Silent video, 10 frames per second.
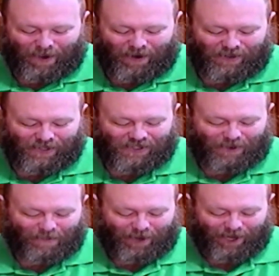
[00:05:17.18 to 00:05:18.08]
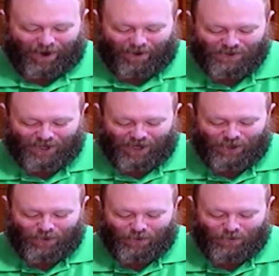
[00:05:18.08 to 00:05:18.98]
to somebody else and
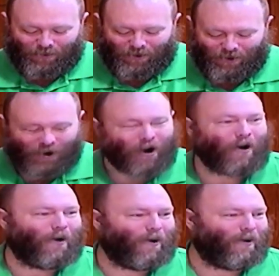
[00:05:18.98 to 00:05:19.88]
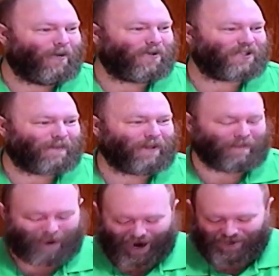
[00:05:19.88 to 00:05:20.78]
you know something
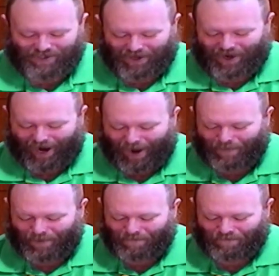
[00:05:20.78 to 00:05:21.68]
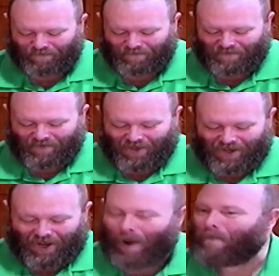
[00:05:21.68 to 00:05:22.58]
bad is going to happen?
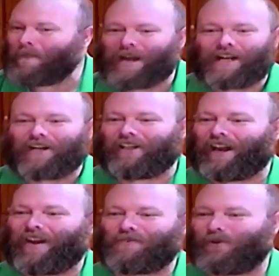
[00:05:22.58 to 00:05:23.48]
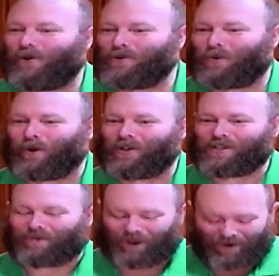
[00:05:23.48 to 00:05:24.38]
Immediately after those words
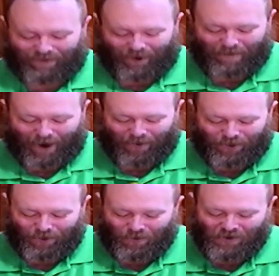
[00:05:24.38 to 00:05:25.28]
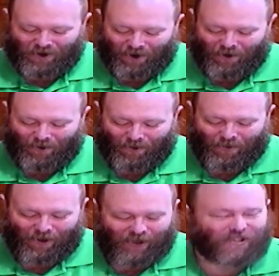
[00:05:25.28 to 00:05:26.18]
have left their mouth, you
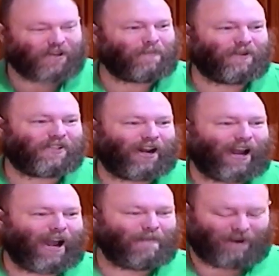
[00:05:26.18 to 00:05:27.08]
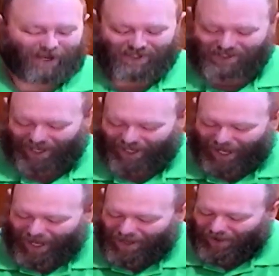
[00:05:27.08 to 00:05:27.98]
know something's going to happen. It's
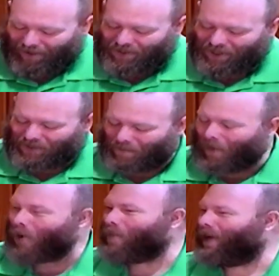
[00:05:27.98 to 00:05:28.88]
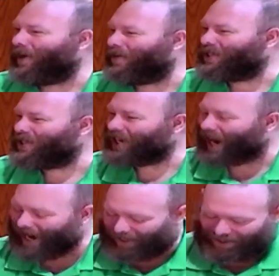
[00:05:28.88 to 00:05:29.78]
like there's this moment of
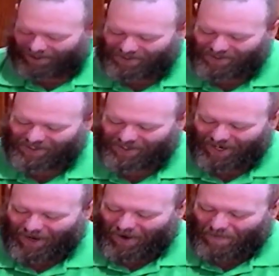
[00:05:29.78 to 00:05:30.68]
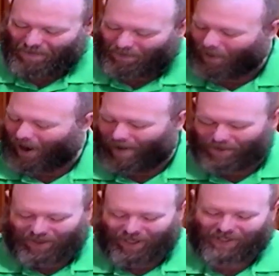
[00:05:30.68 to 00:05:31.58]
silence before
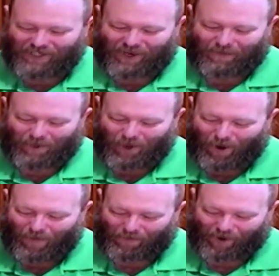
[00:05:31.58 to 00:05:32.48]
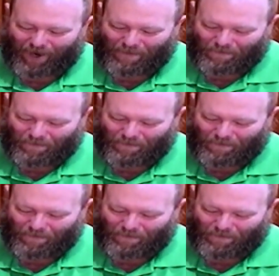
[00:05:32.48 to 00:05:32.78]
everything is going to blow up, right?